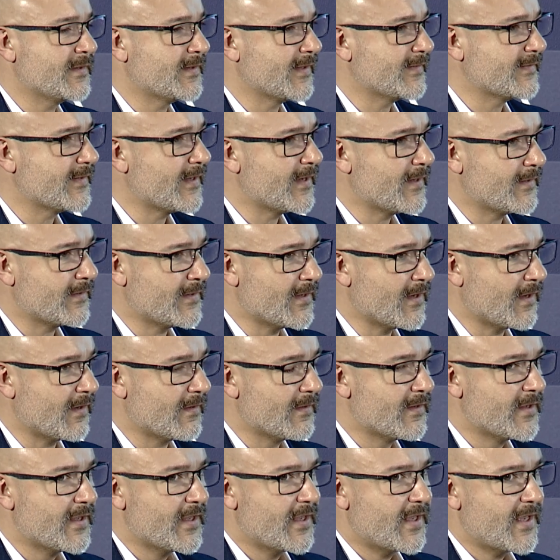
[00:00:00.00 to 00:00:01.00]
area
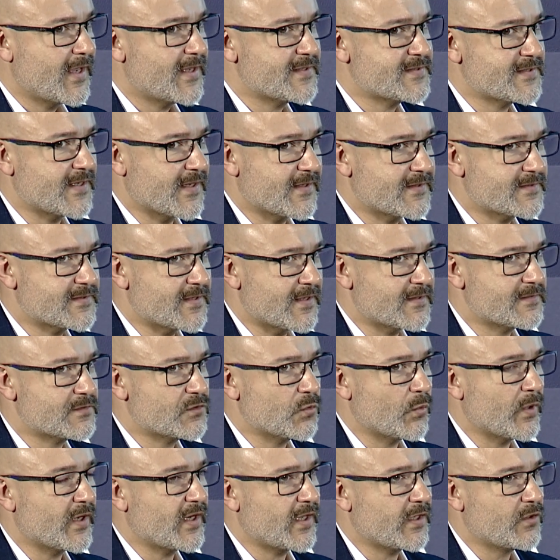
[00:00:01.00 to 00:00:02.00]
has access
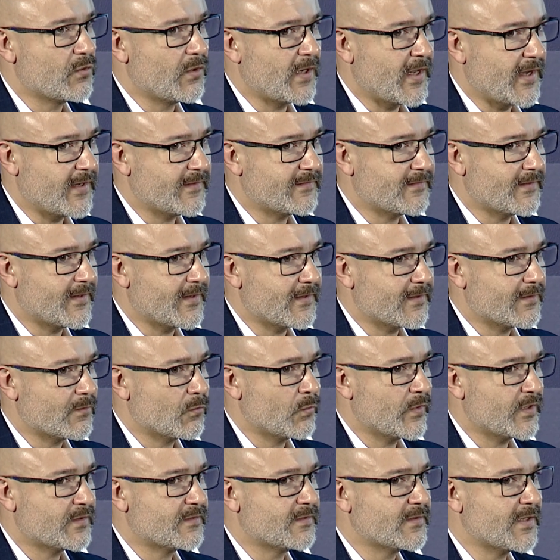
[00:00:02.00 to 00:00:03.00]
to a regulator
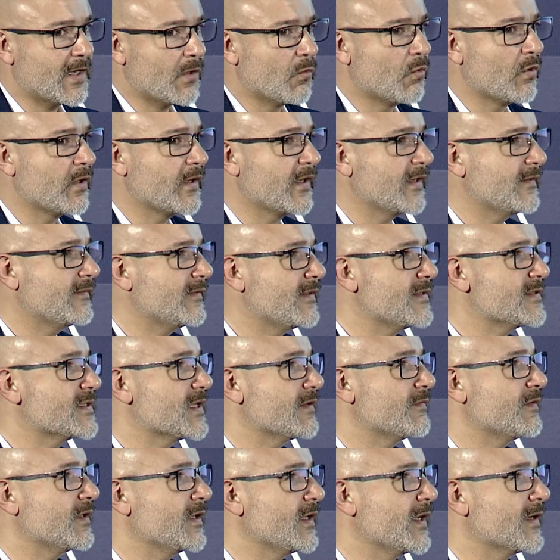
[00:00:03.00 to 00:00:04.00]
with now already
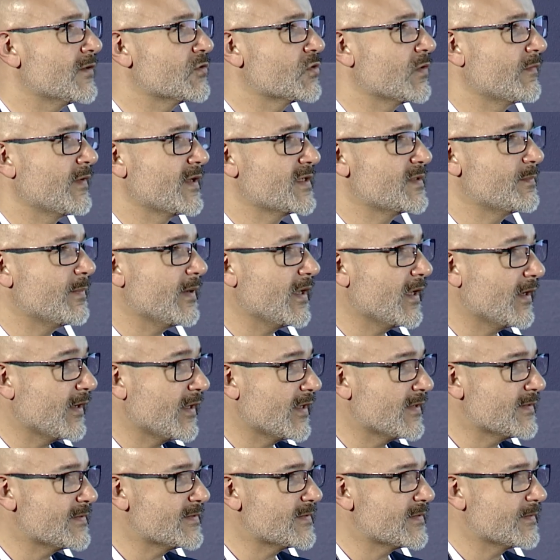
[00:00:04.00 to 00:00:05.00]
7 years of
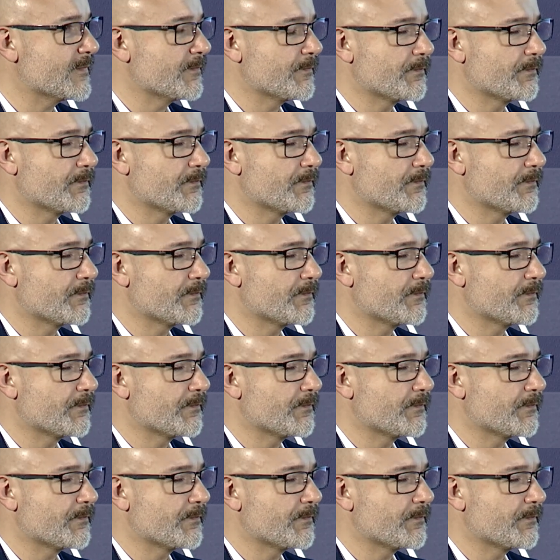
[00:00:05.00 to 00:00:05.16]
experience.